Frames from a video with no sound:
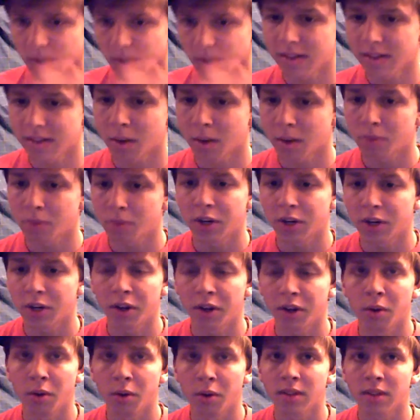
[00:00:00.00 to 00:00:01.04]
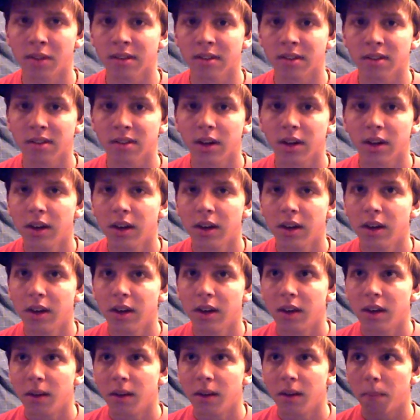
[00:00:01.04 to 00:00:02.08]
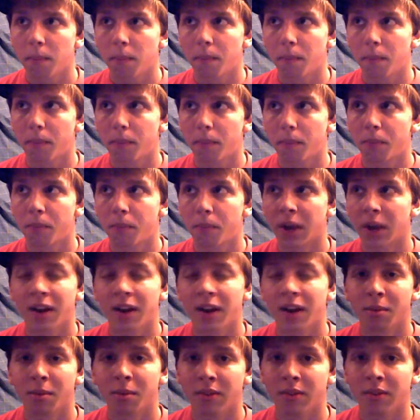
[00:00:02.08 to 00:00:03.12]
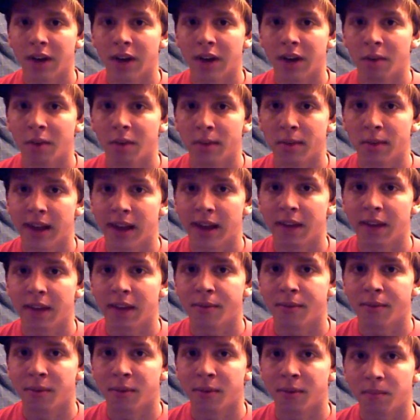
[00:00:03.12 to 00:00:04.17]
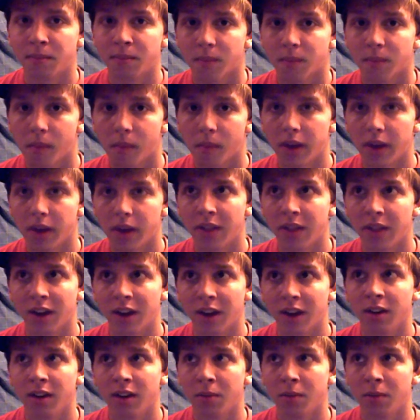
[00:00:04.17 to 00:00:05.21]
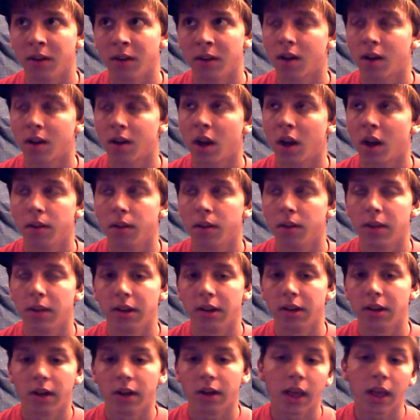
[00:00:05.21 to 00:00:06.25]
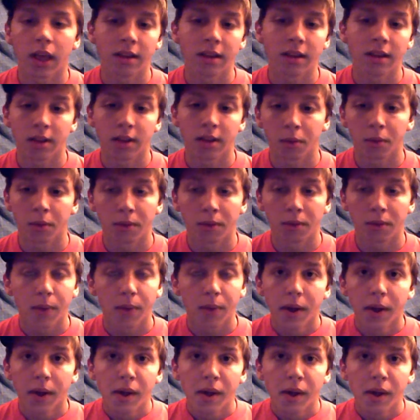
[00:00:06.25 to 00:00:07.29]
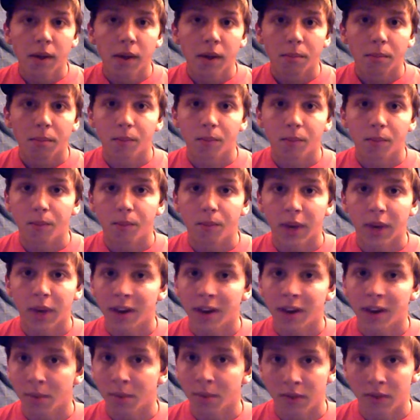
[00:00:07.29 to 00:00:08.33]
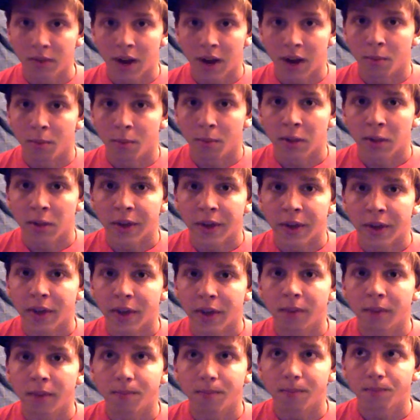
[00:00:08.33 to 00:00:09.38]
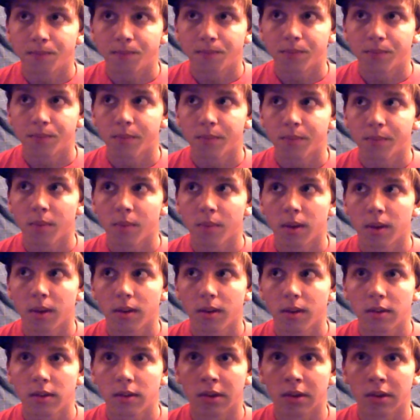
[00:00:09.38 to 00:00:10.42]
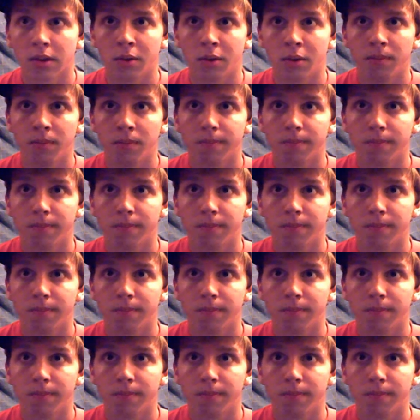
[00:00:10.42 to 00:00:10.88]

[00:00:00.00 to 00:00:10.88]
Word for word: It's not where I'm trying to go with this. But I cannot believe a God would be that hateful and that condemning condemning I can't say the word. But I cannot believe a god would be like that. So,